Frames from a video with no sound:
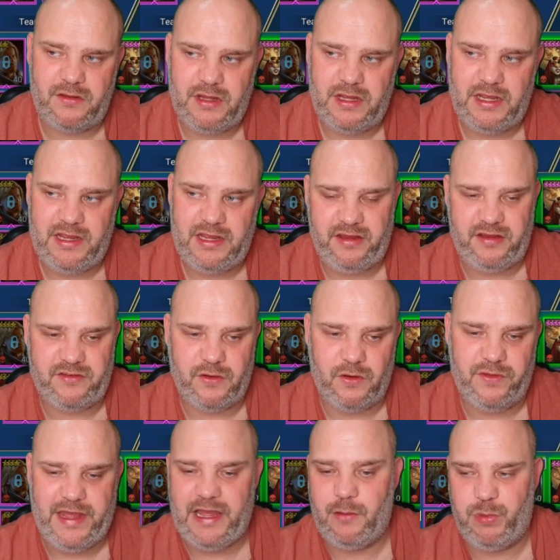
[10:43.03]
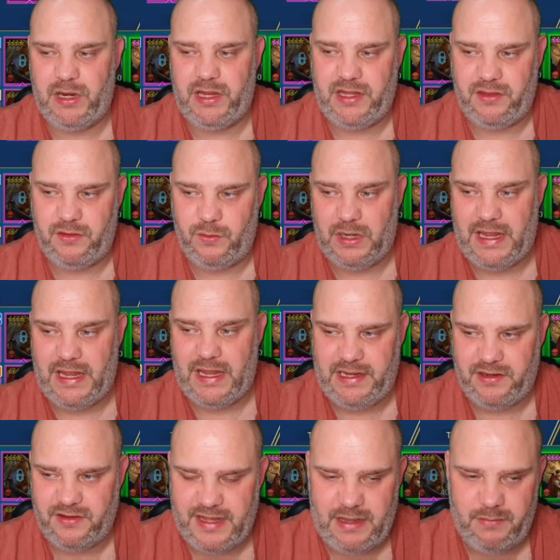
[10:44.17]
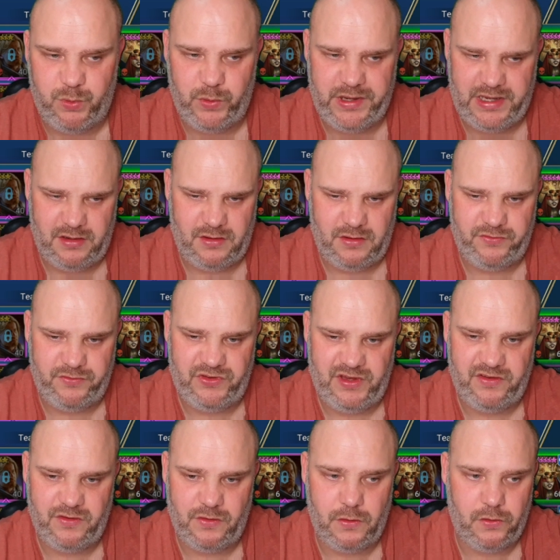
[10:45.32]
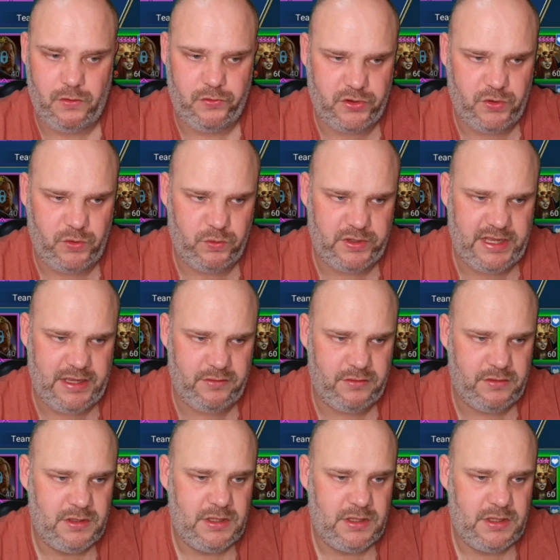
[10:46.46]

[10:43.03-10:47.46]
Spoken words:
he's got that ability that will aid at that point. Obviously, it's on a longer cooldown.